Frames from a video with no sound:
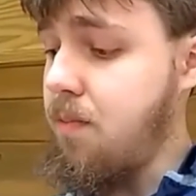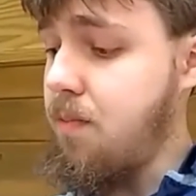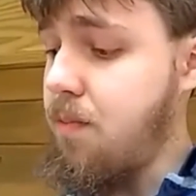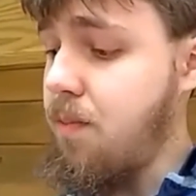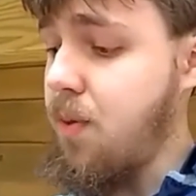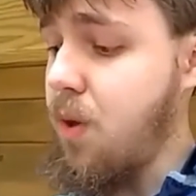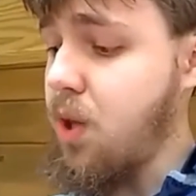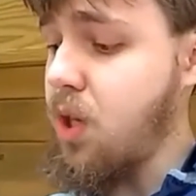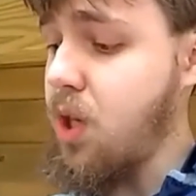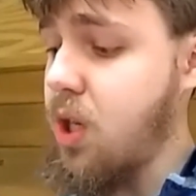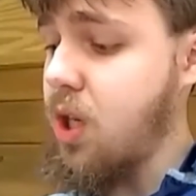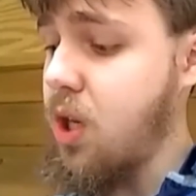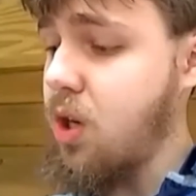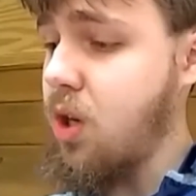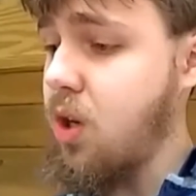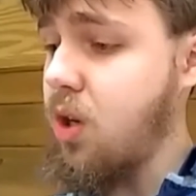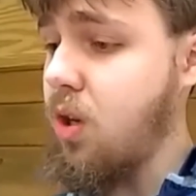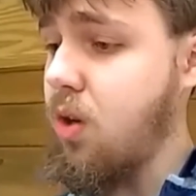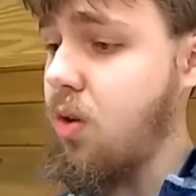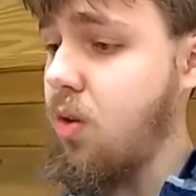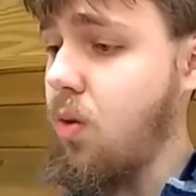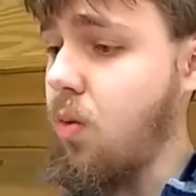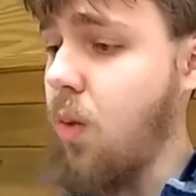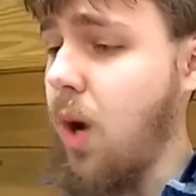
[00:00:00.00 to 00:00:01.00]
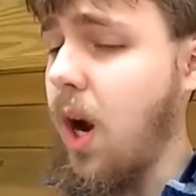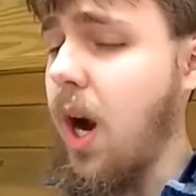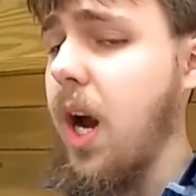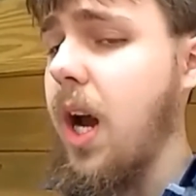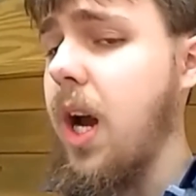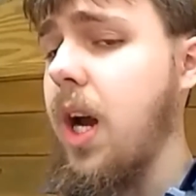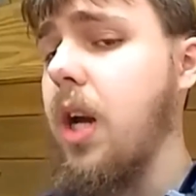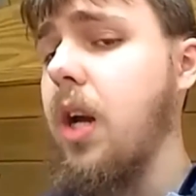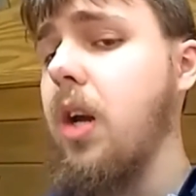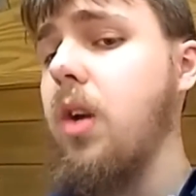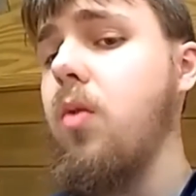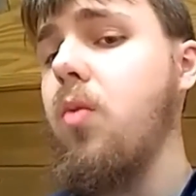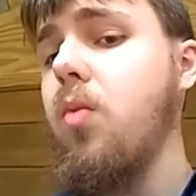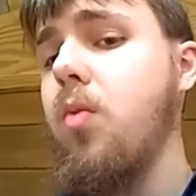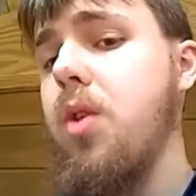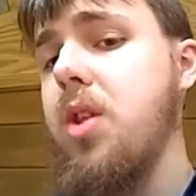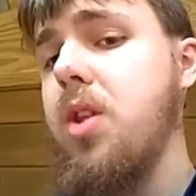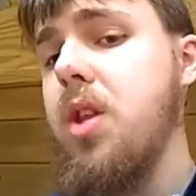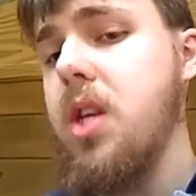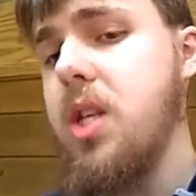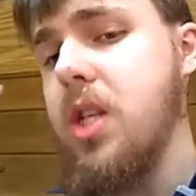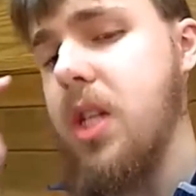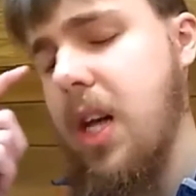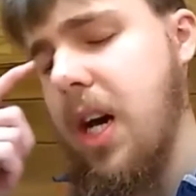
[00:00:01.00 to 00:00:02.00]
But why would
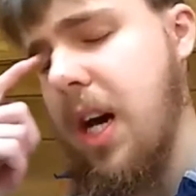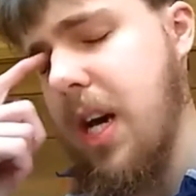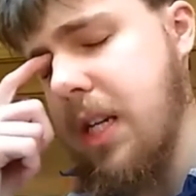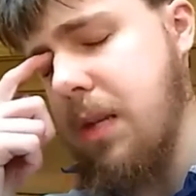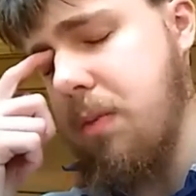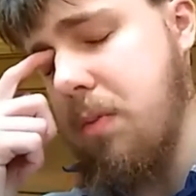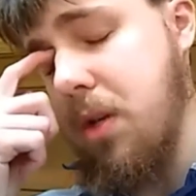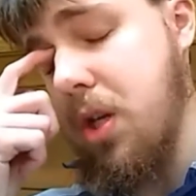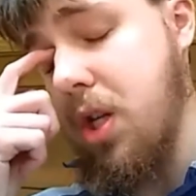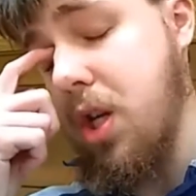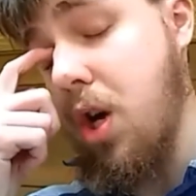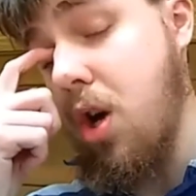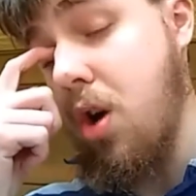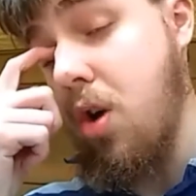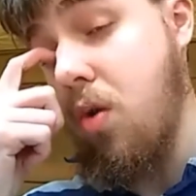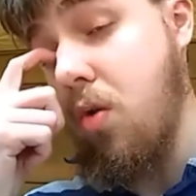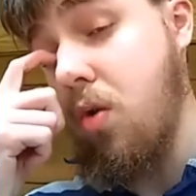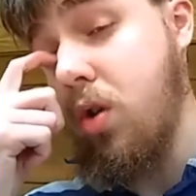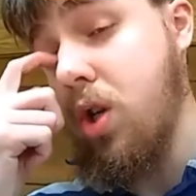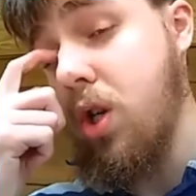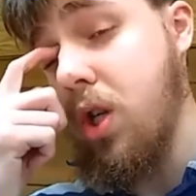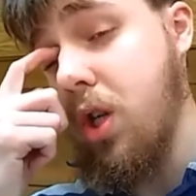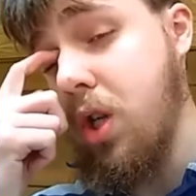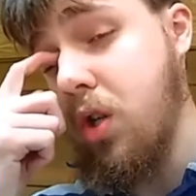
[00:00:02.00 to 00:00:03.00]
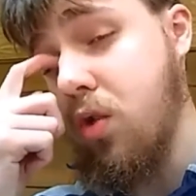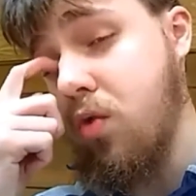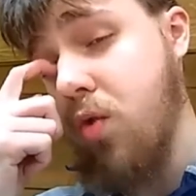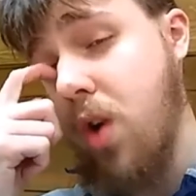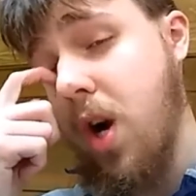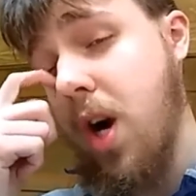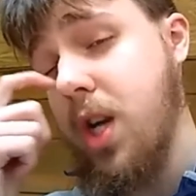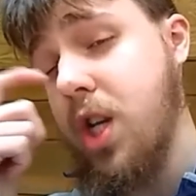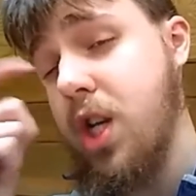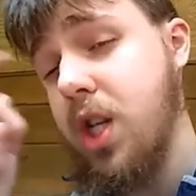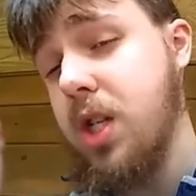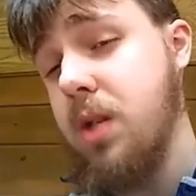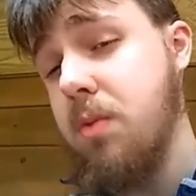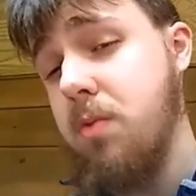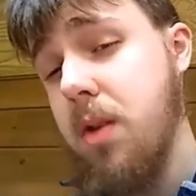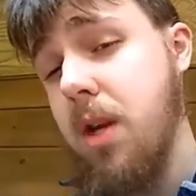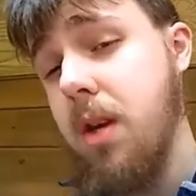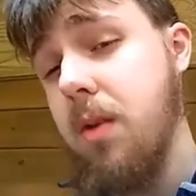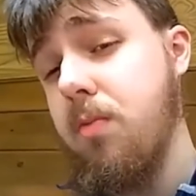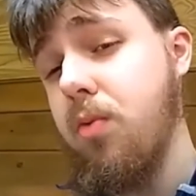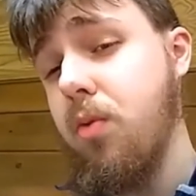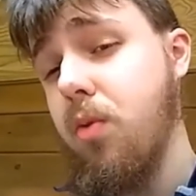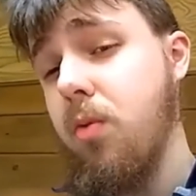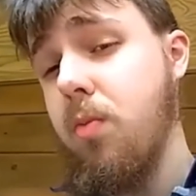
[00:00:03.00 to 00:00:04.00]
these lies be told to these righteous
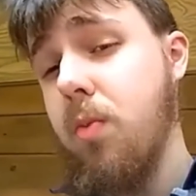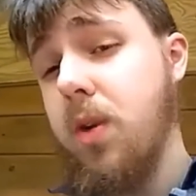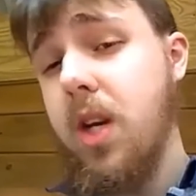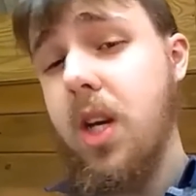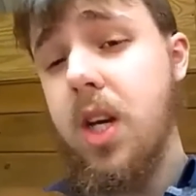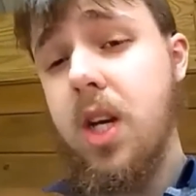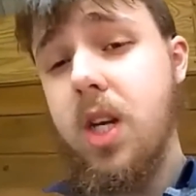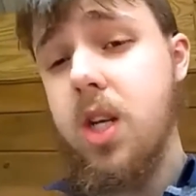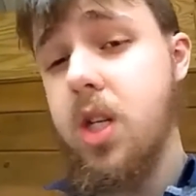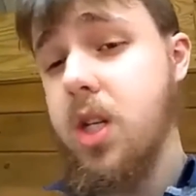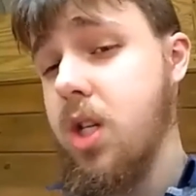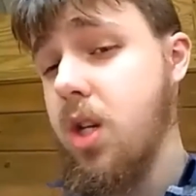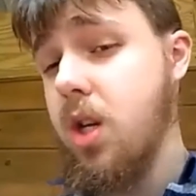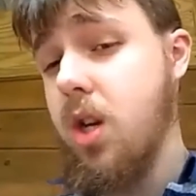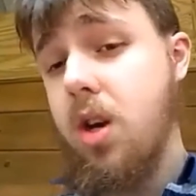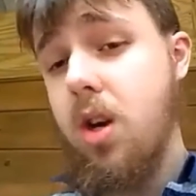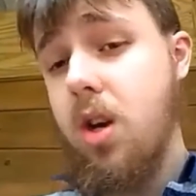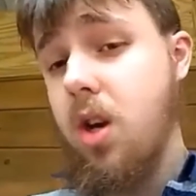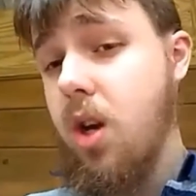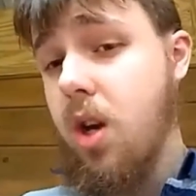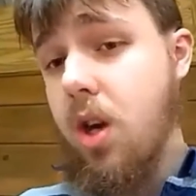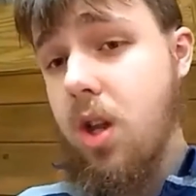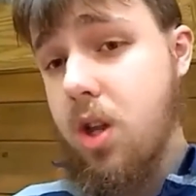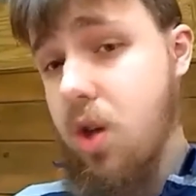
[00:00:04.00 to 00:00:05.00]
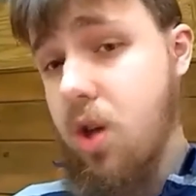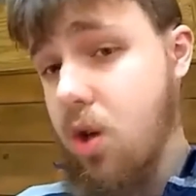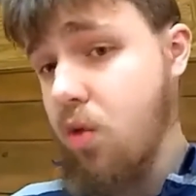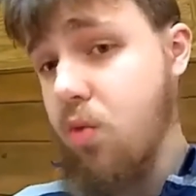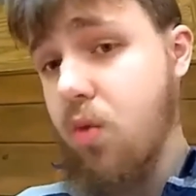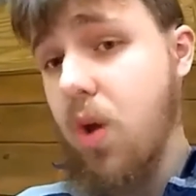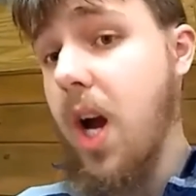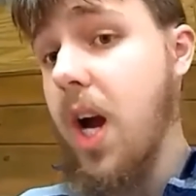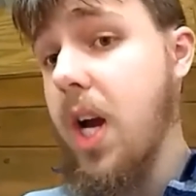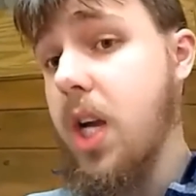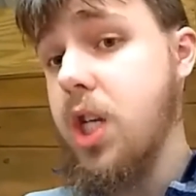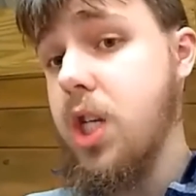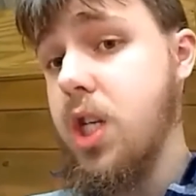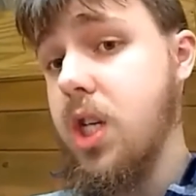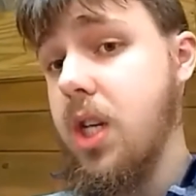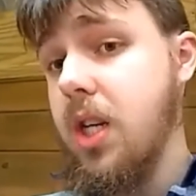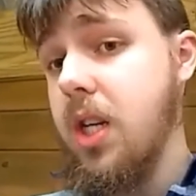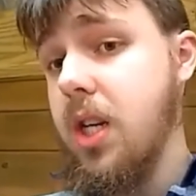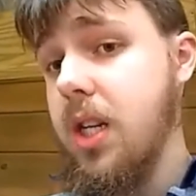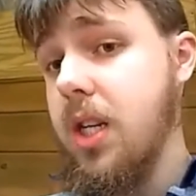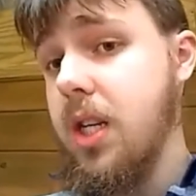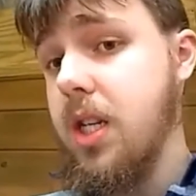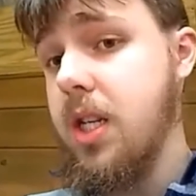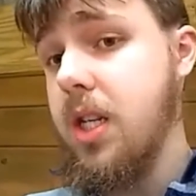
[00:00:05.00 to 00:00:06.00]
people? Because the
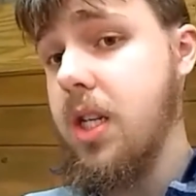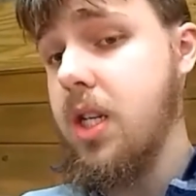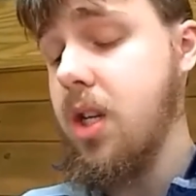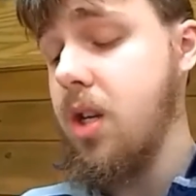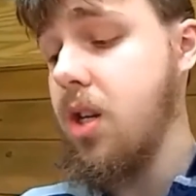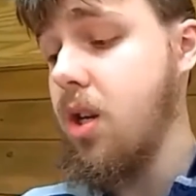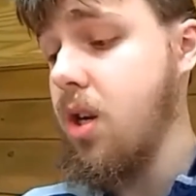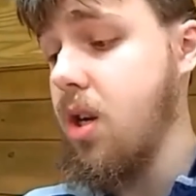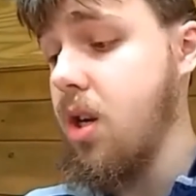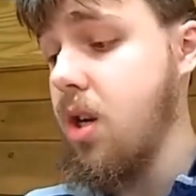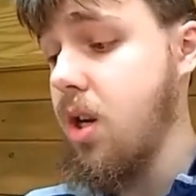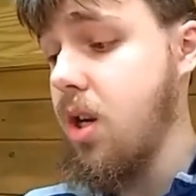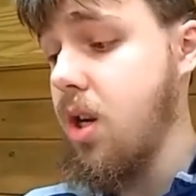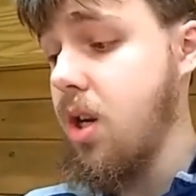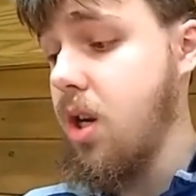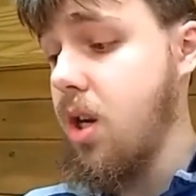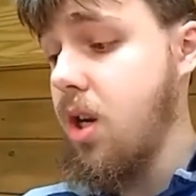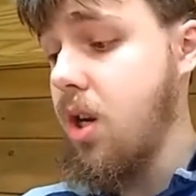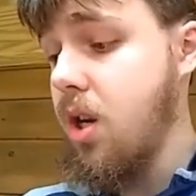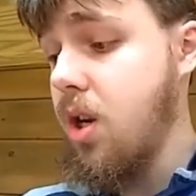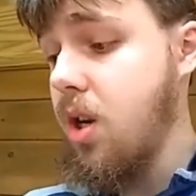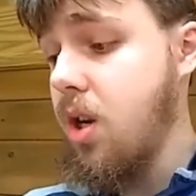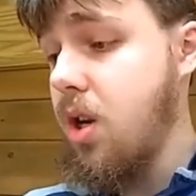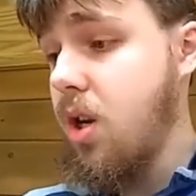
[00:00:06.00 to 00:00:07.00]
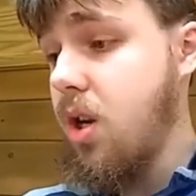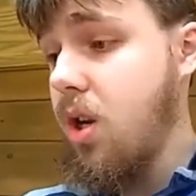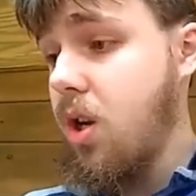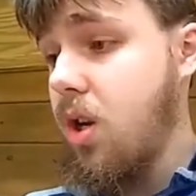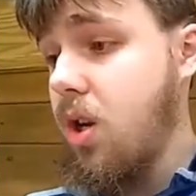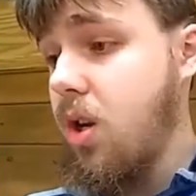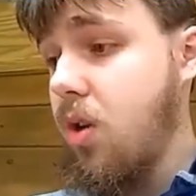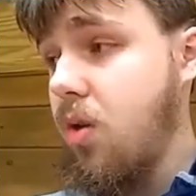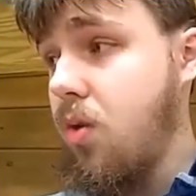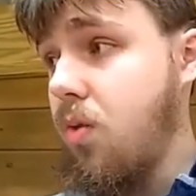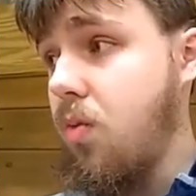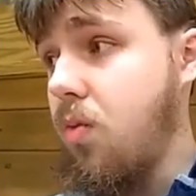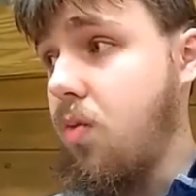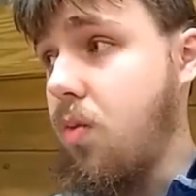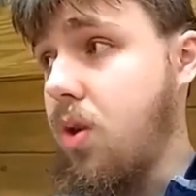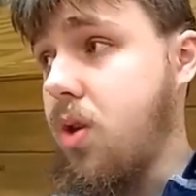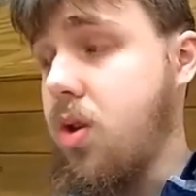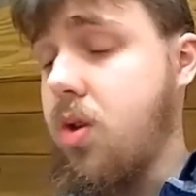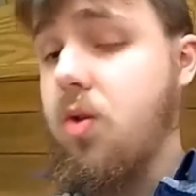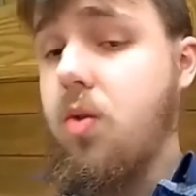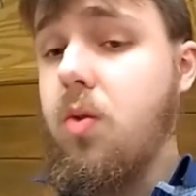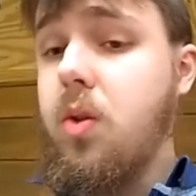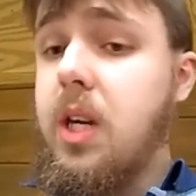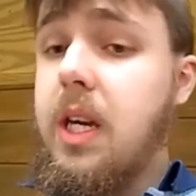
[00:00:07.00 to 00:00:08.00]
righteous.
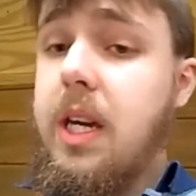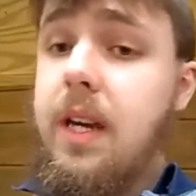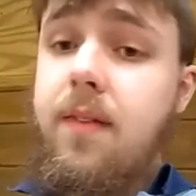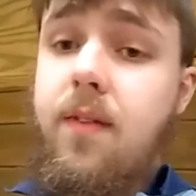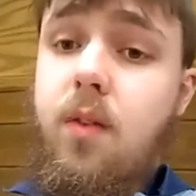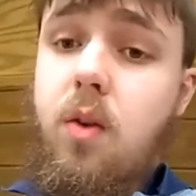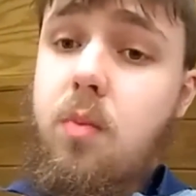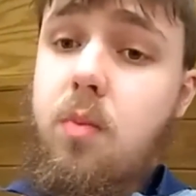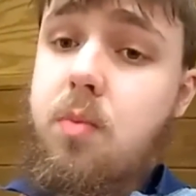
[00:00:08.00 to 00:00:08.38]
Well, evil